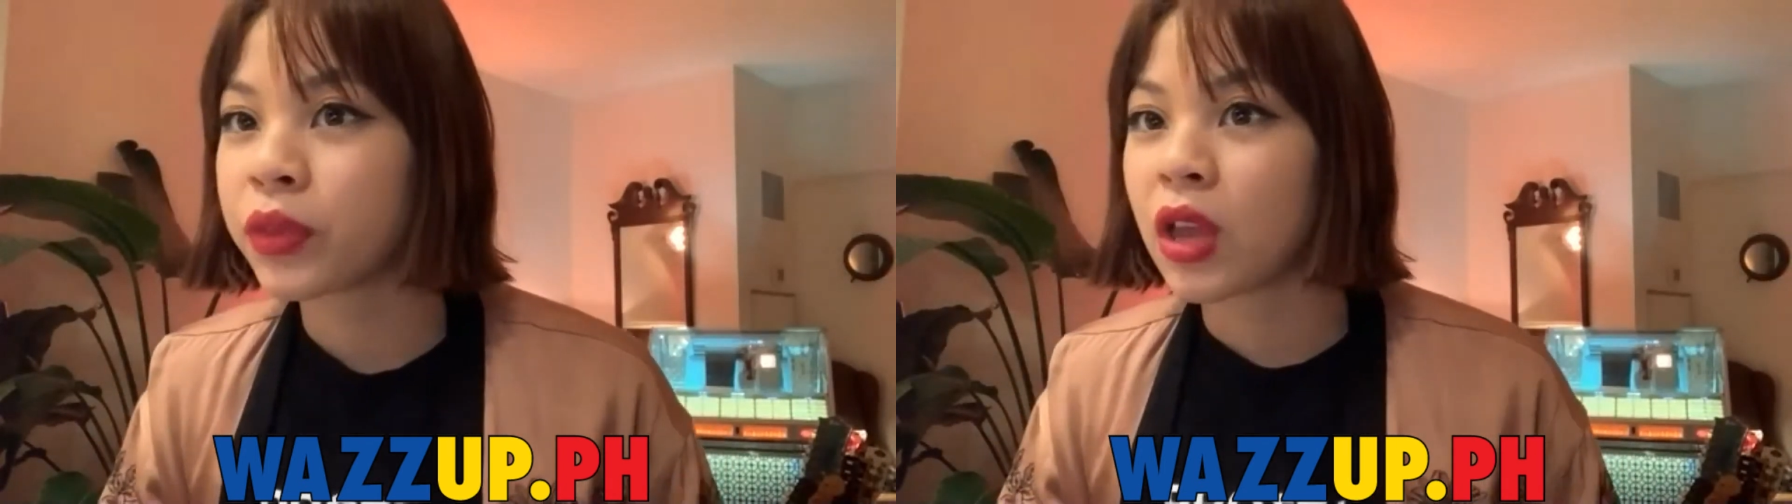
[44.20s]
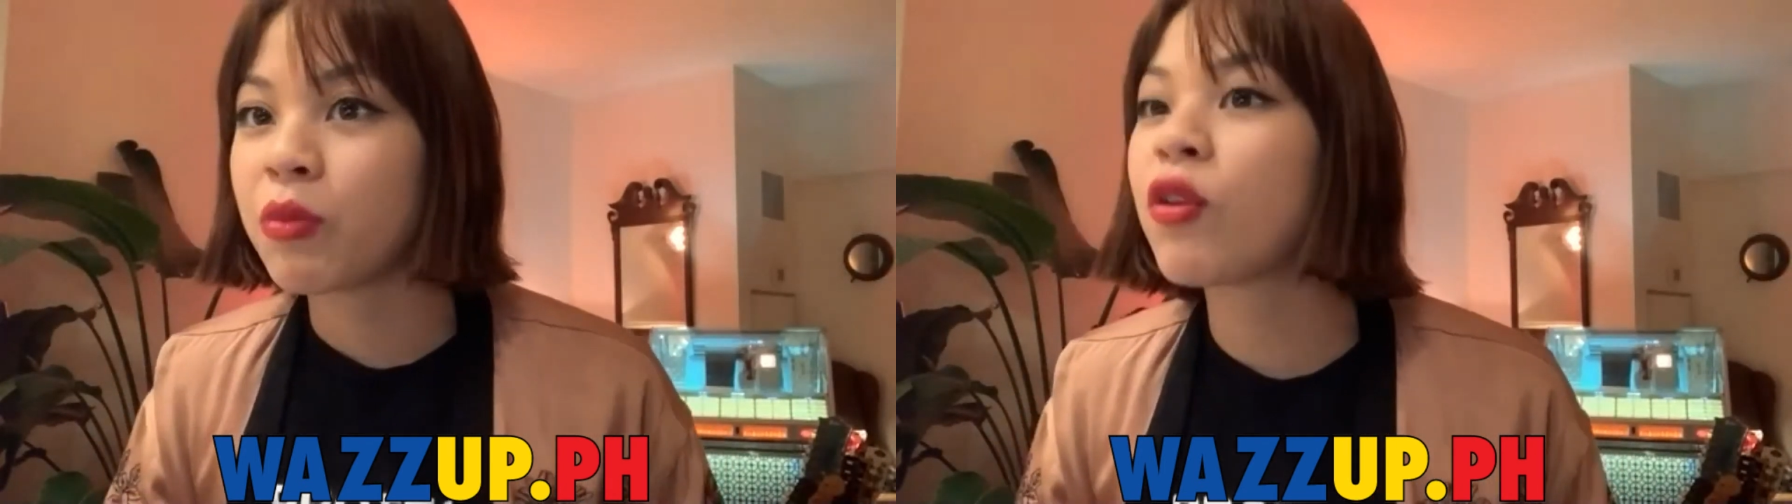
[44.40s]

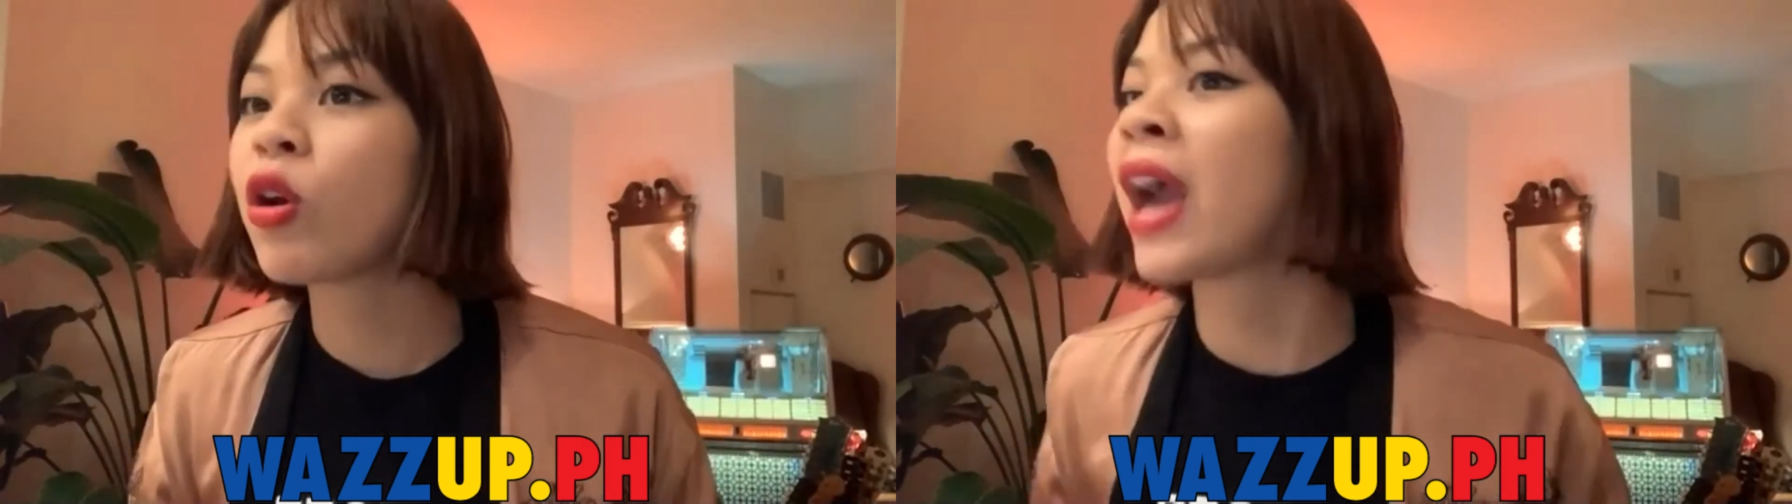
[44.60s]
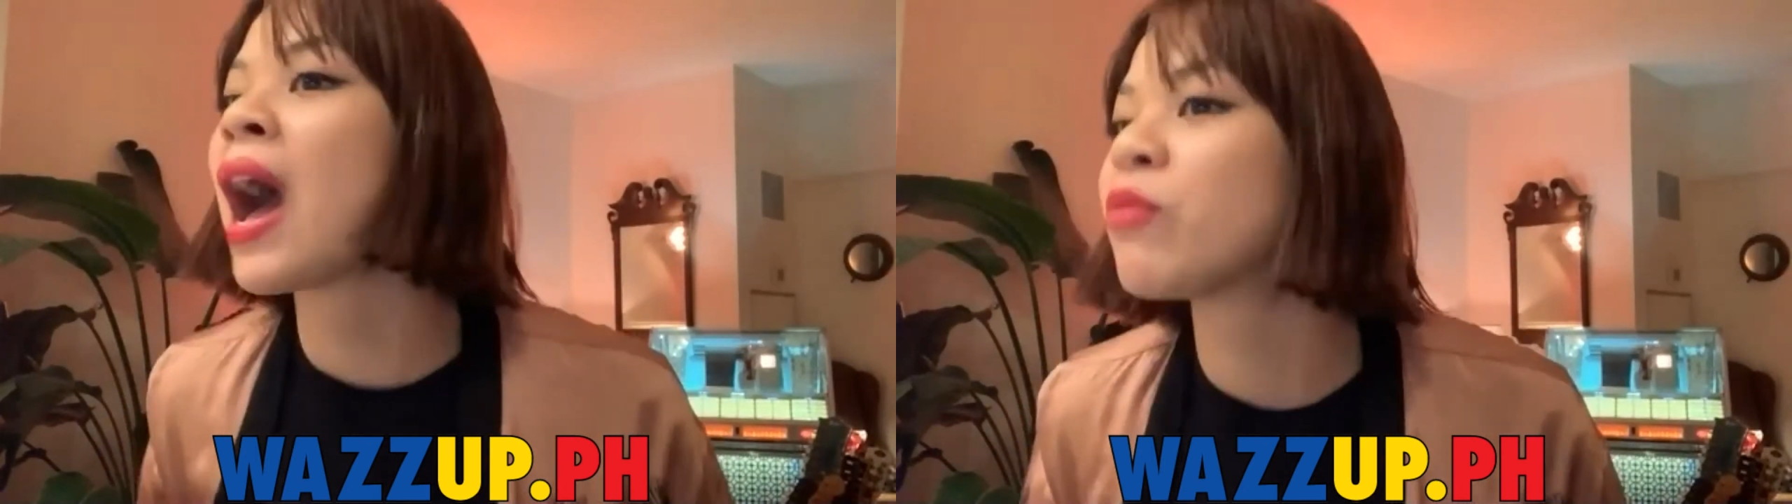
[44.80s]
And we've
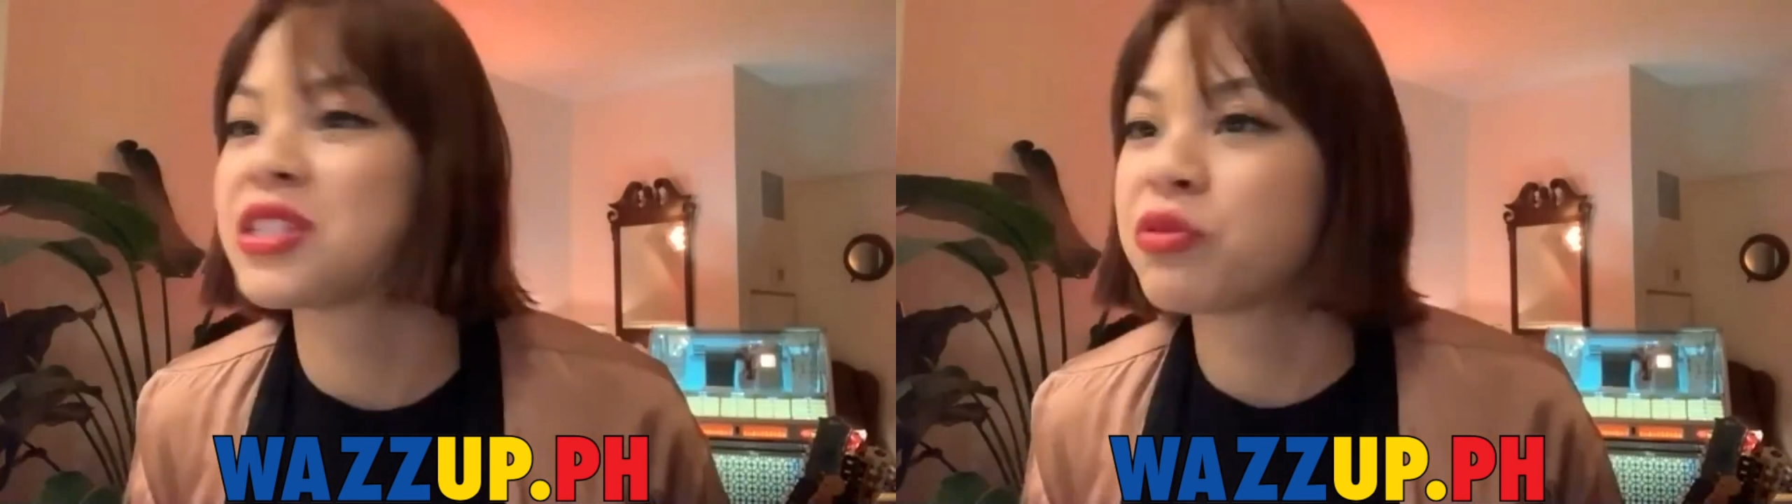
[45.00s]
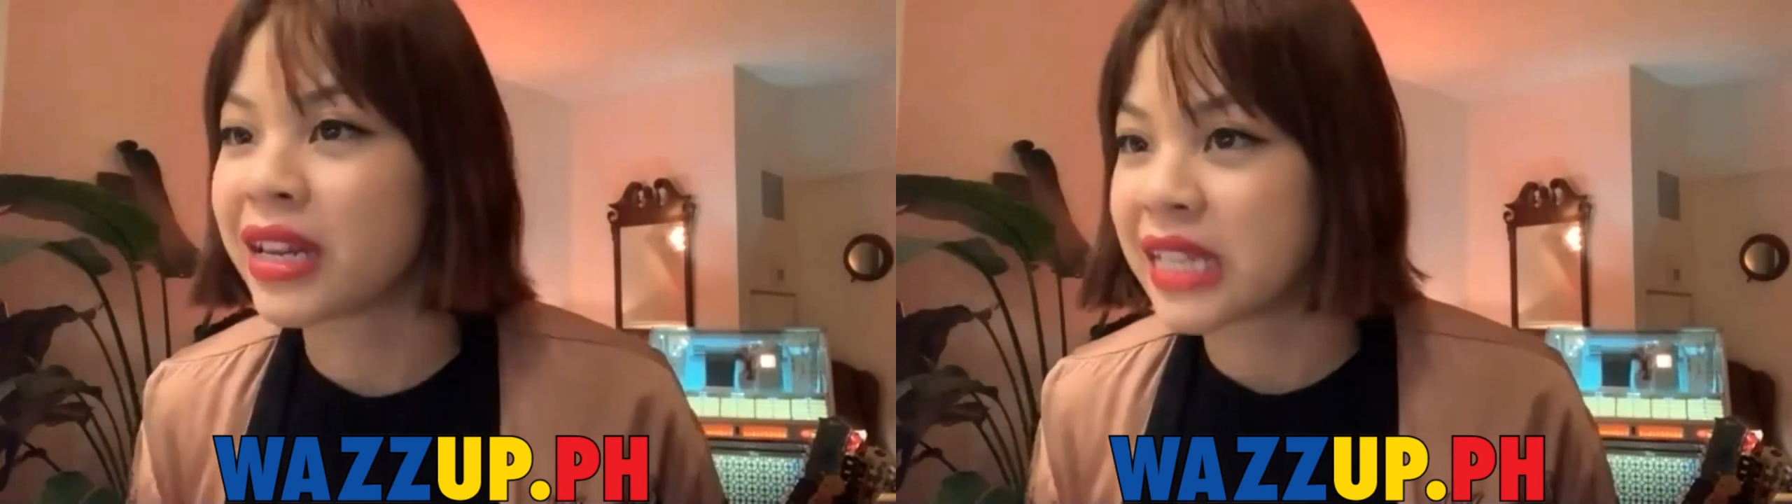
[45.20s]
got
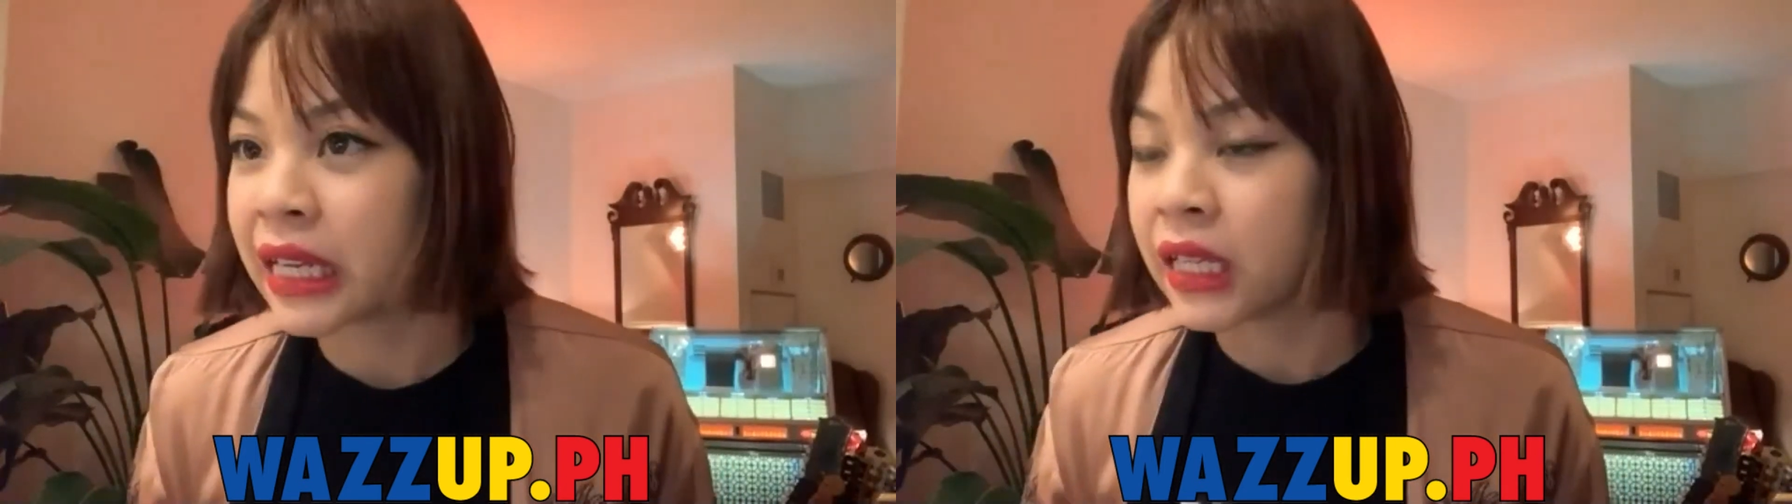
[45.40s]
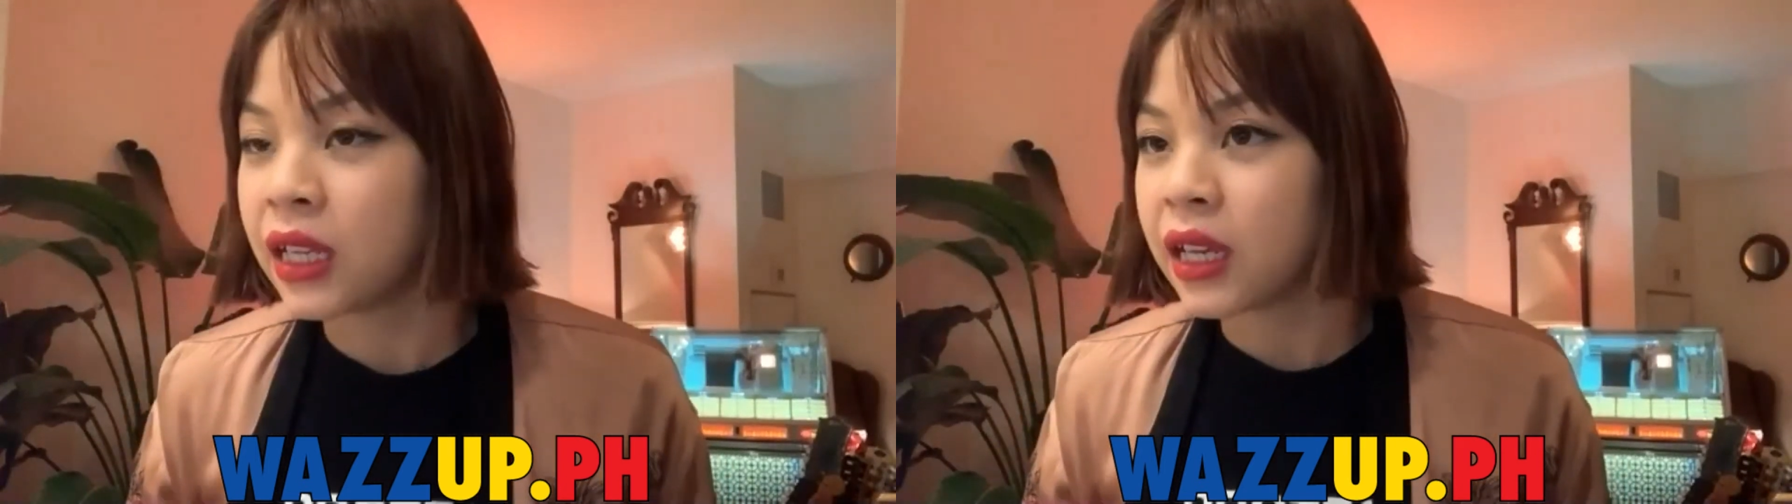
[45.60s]
cameras ready.